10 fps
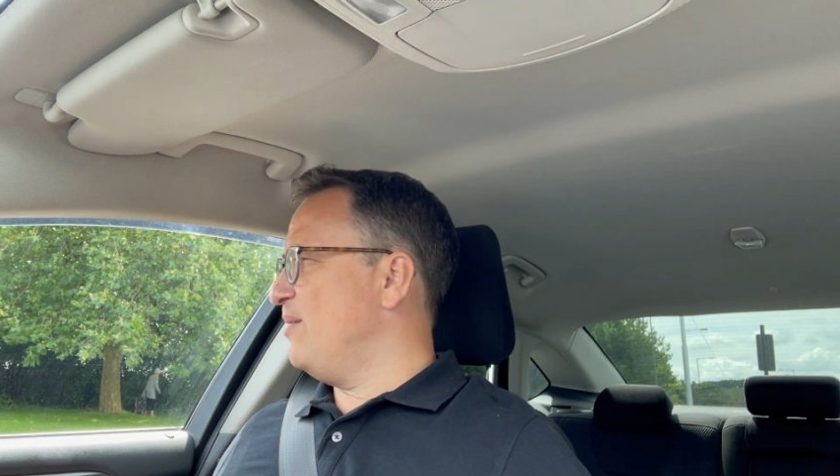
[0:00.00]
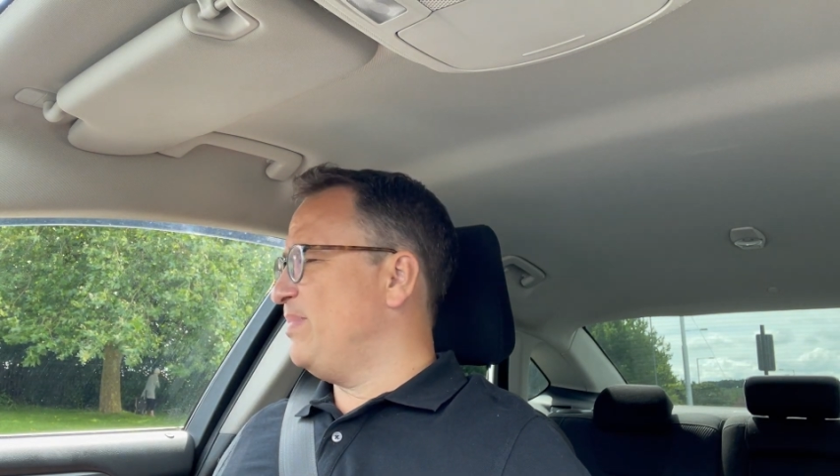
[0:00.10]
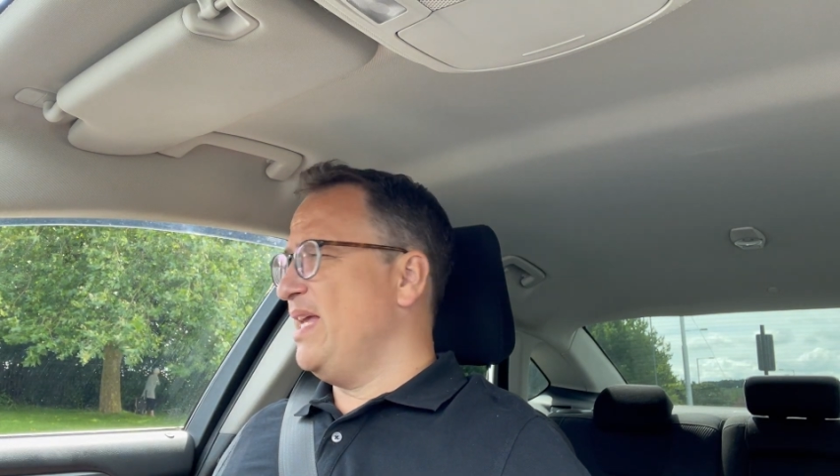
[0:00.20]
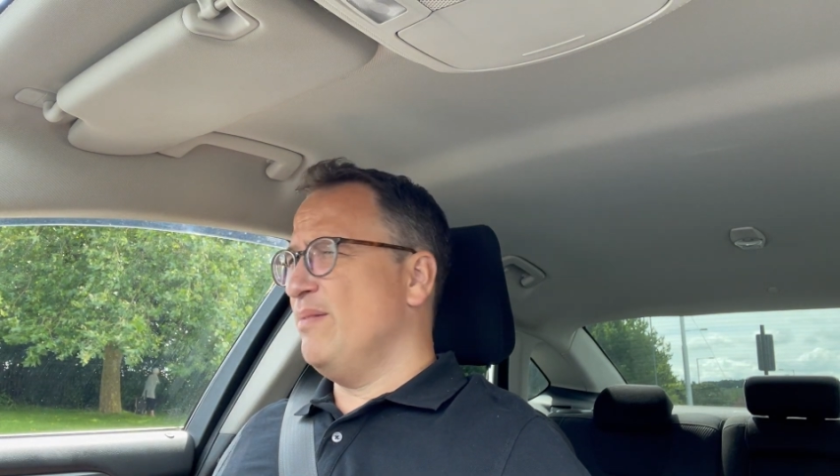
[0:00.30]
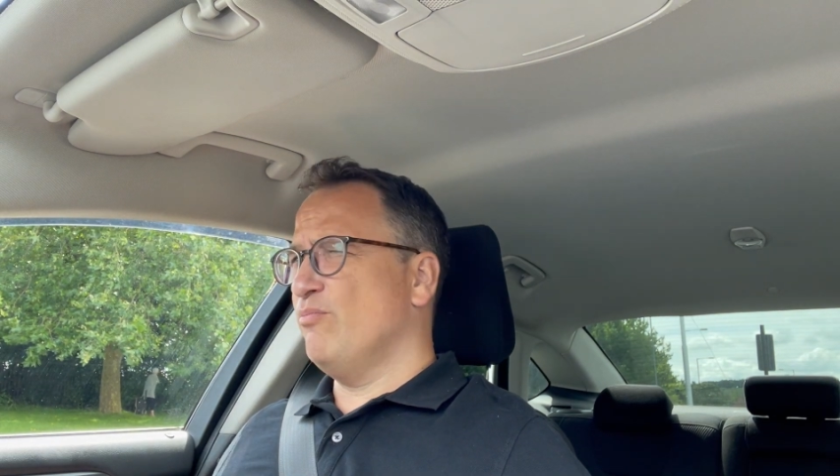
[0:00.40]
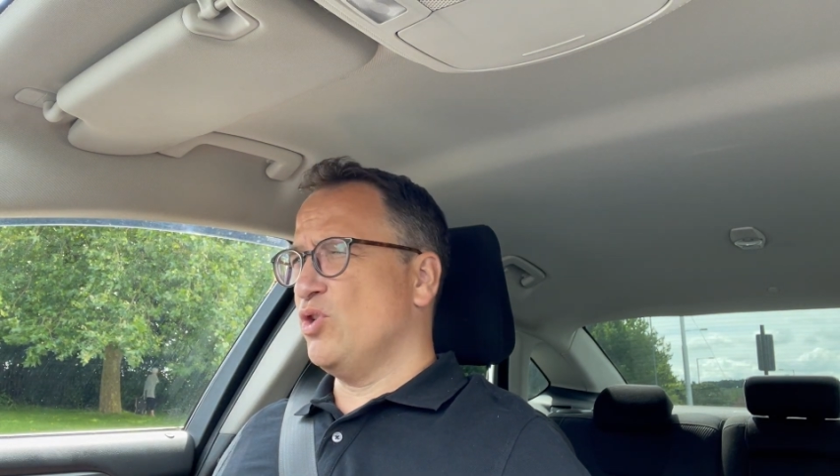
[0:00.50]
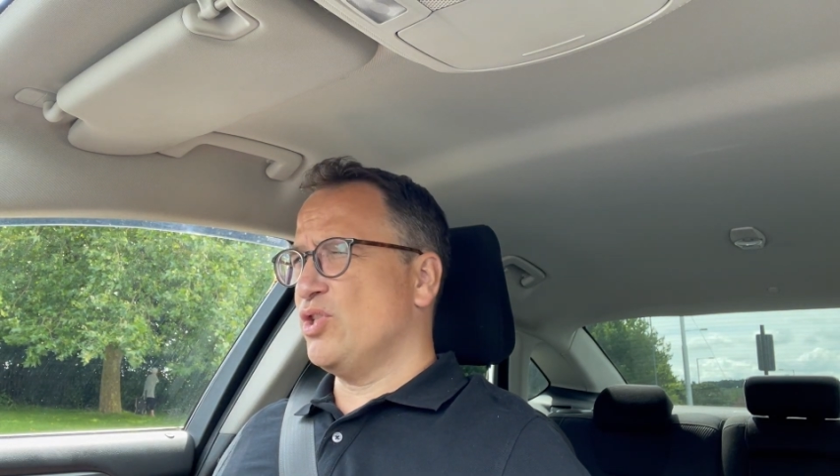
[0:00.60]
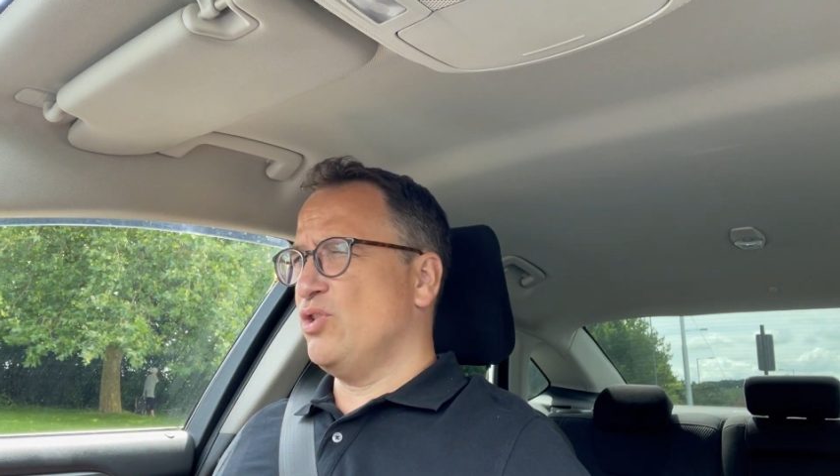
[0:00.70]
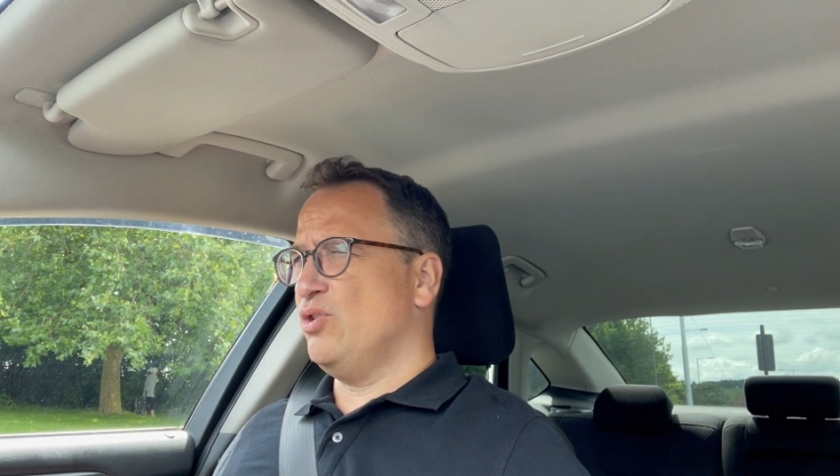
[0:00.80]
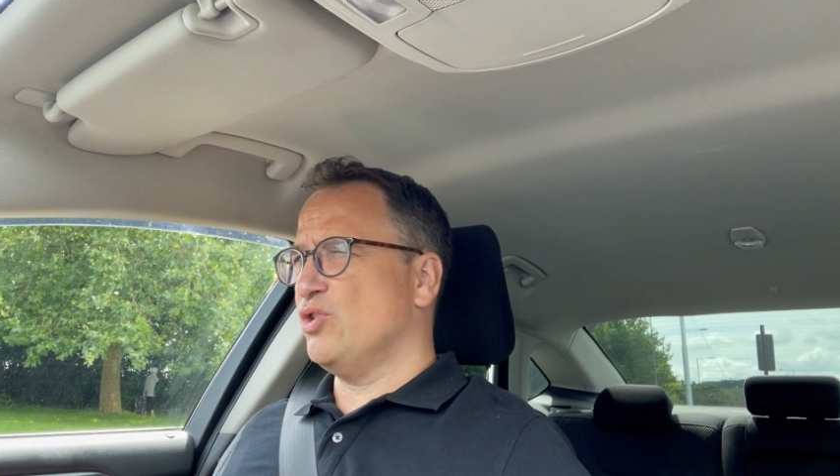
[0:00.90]
playing
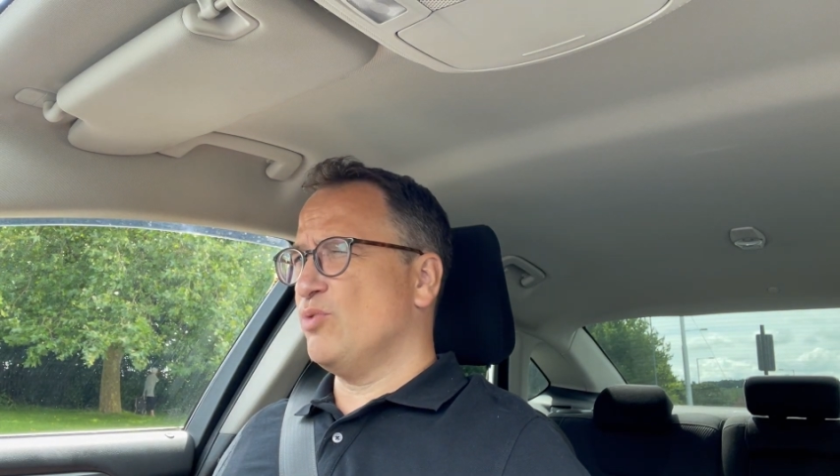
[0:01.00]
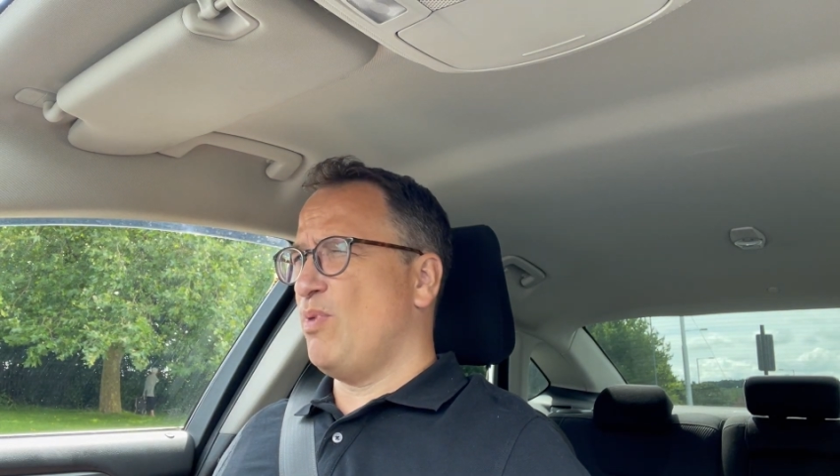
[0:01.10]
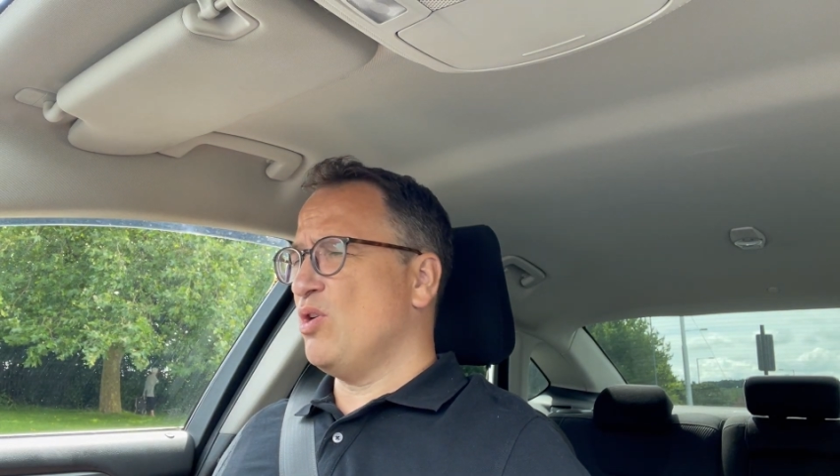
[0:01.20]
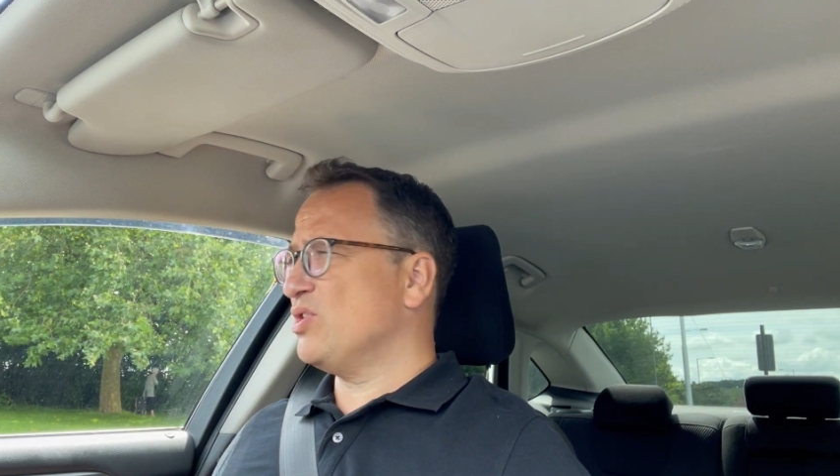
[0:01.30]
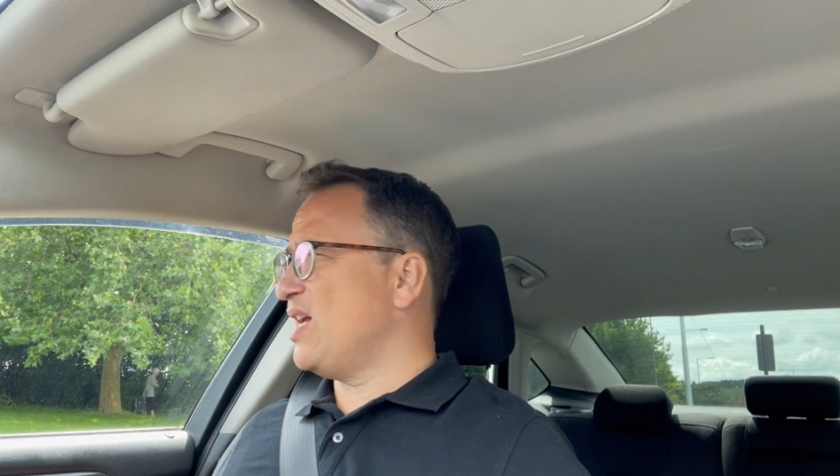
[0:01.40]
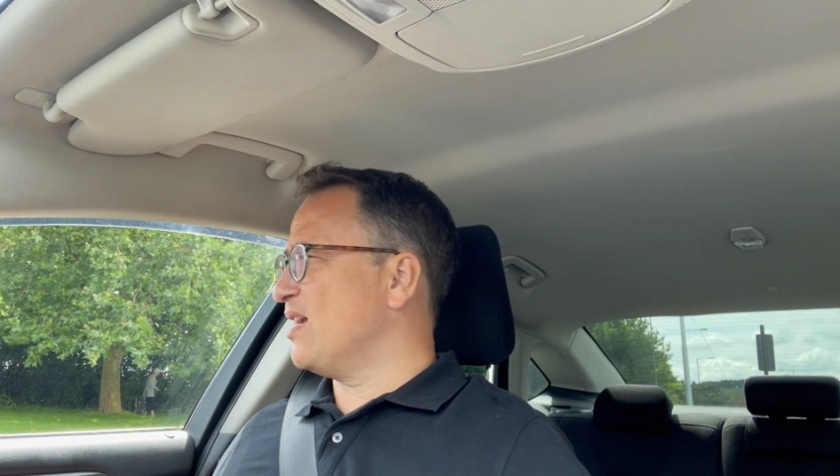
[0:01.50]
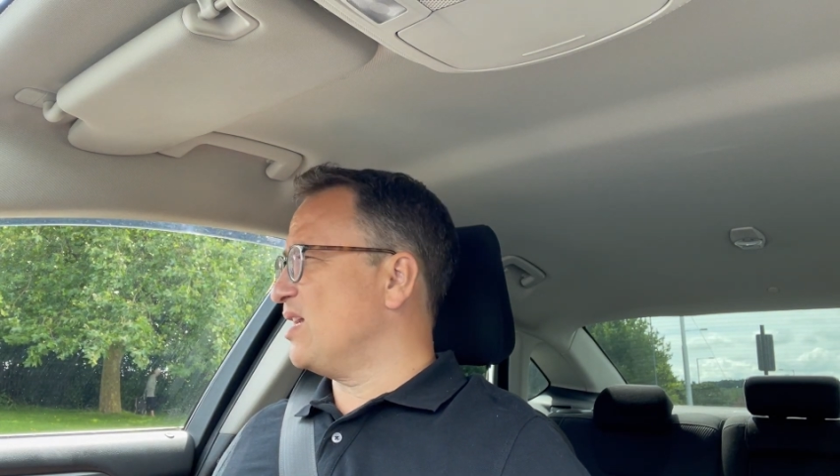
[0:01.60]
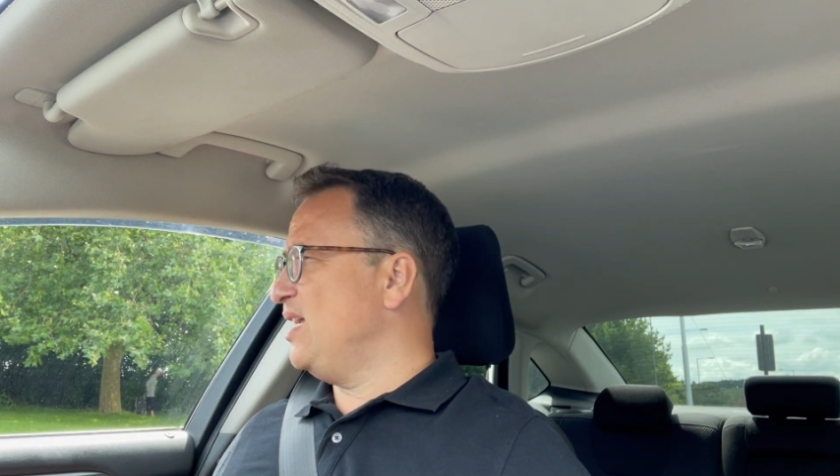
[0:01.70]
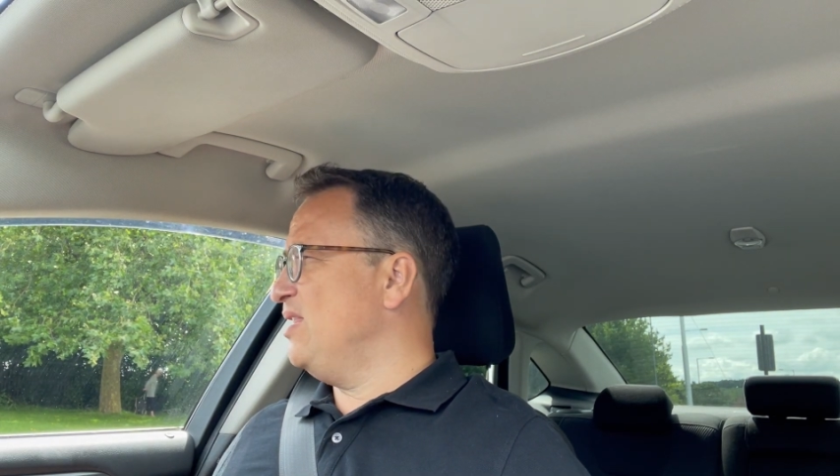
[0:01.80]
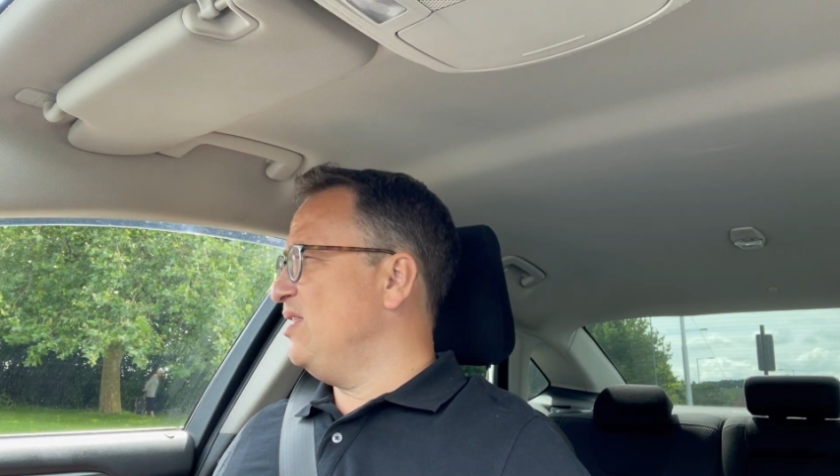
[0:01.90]
Bristol
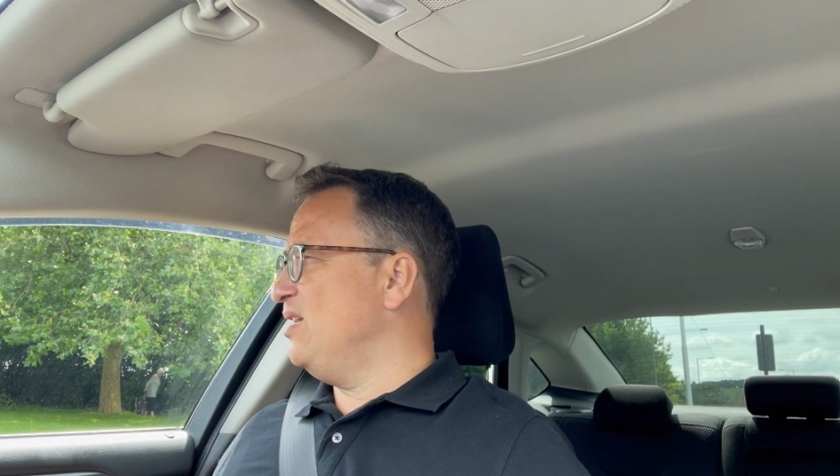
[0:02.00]
Spartak in